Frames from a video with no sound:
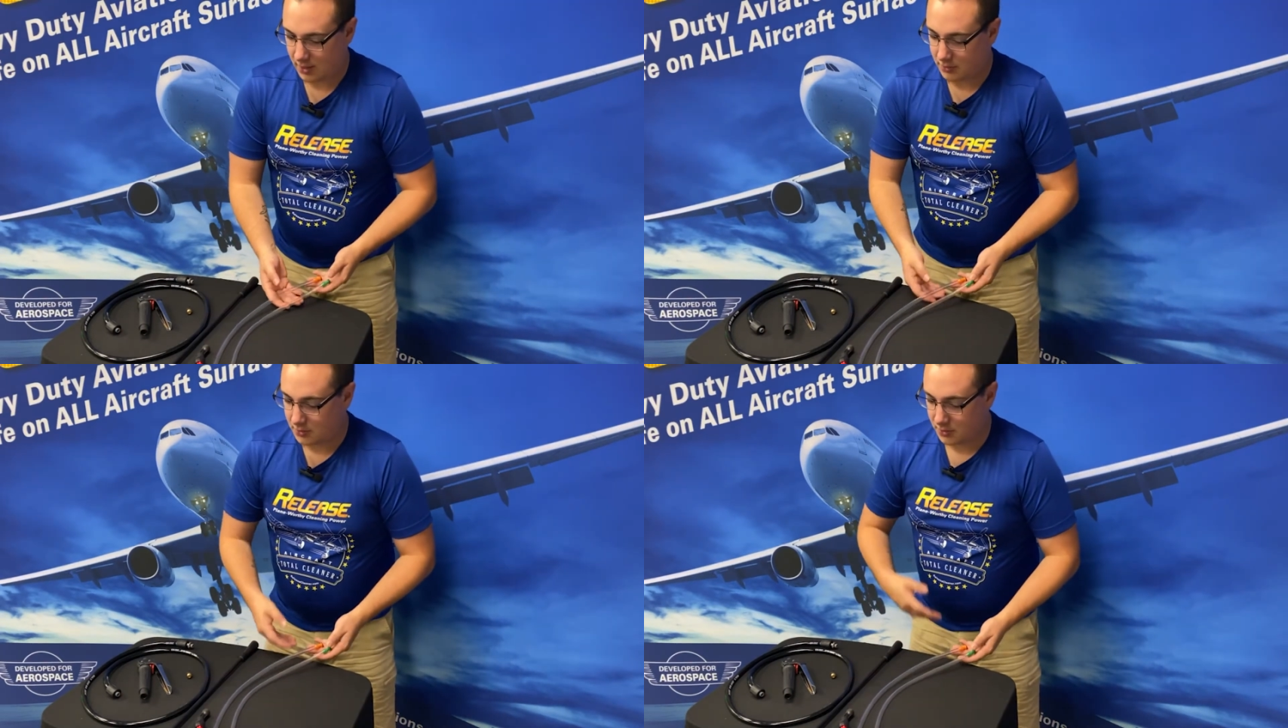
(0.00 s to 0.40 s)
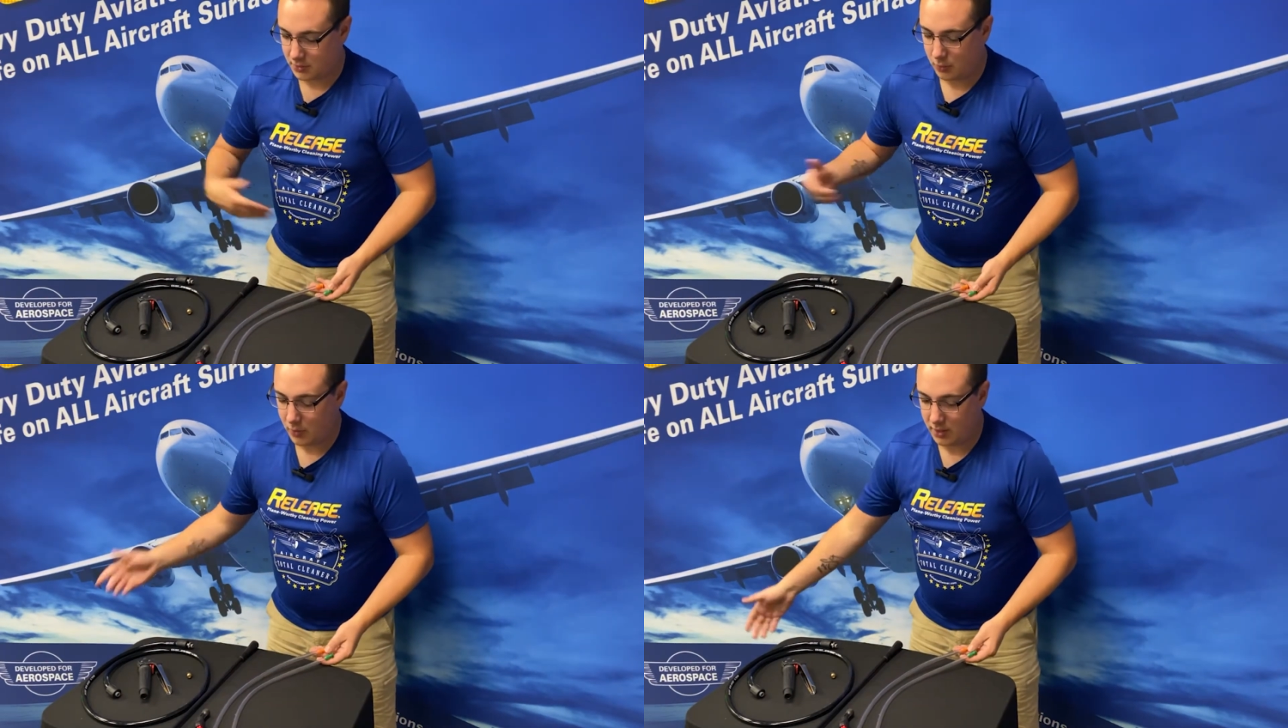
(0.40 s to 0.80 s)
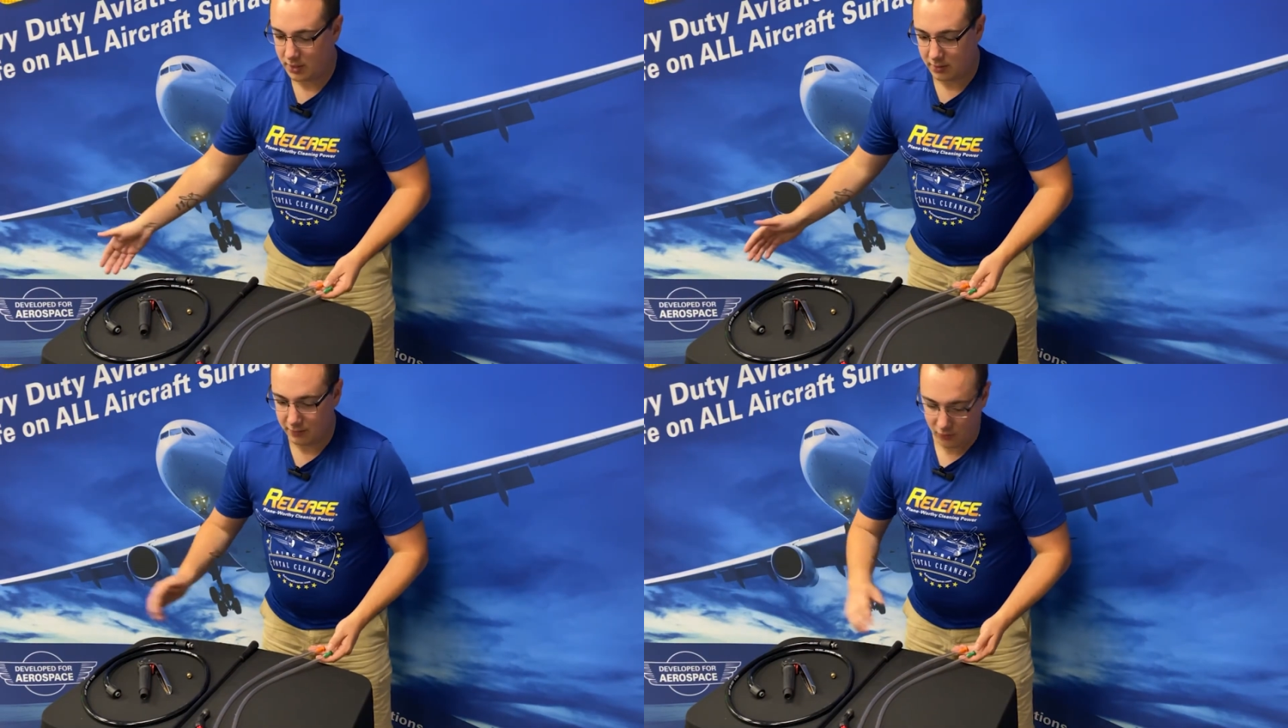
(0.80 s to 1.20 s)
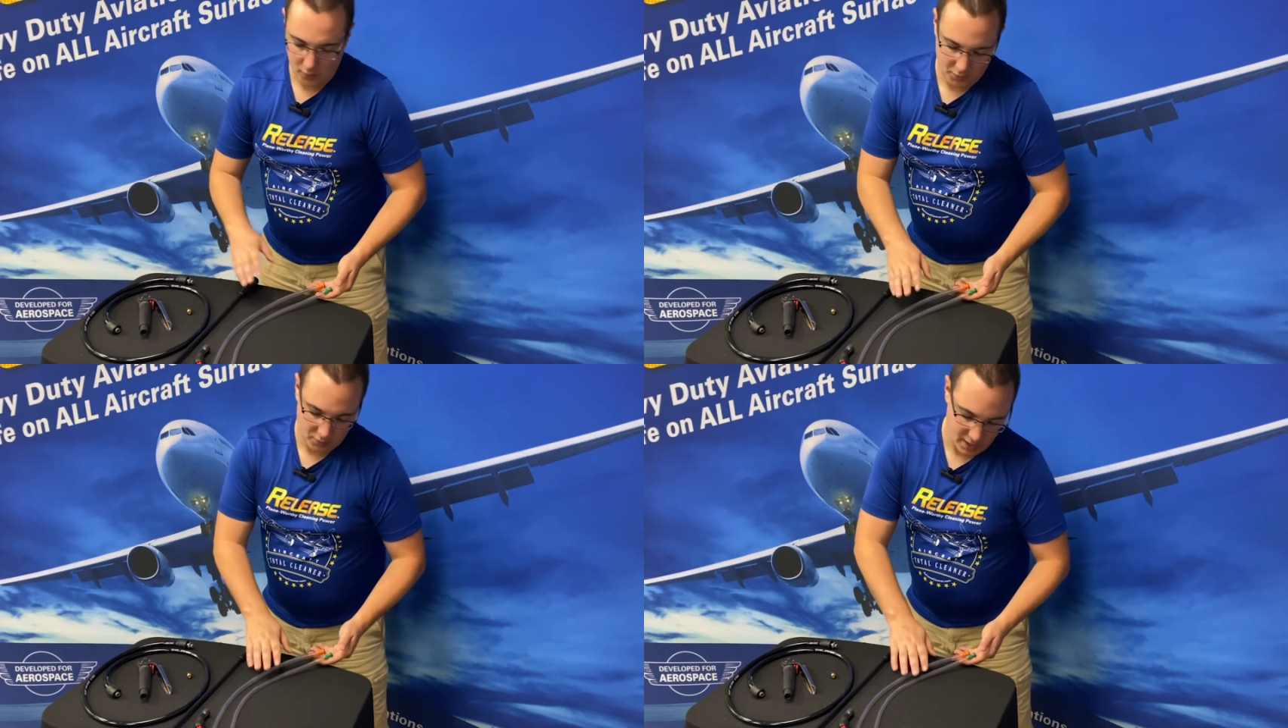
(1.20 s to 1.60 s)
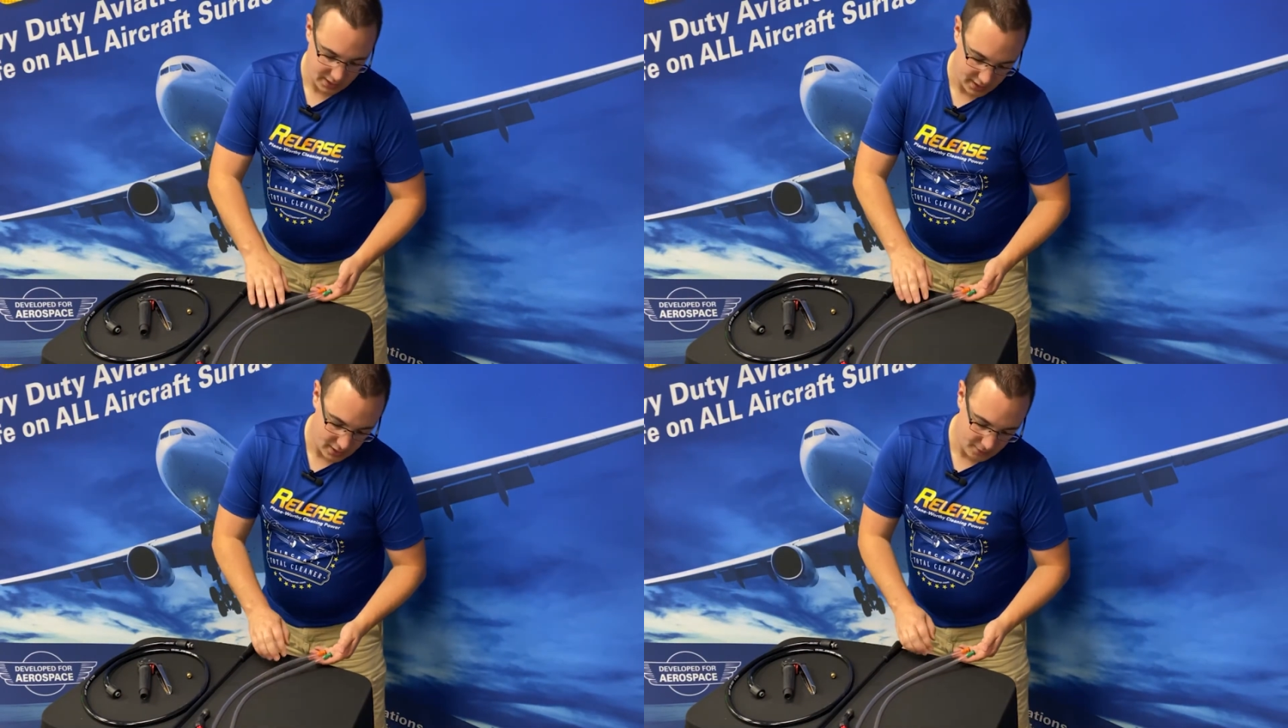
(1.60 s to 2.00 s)
There's also one in the foamer
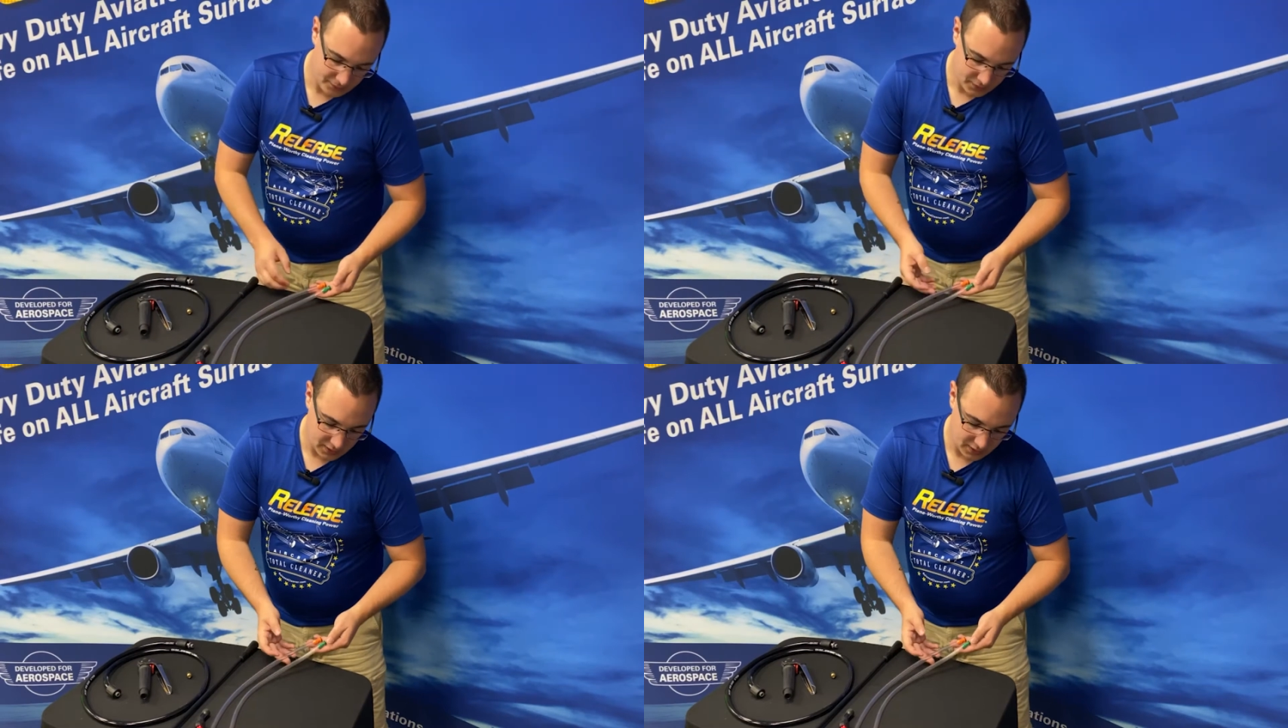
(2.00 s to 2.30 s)
right now,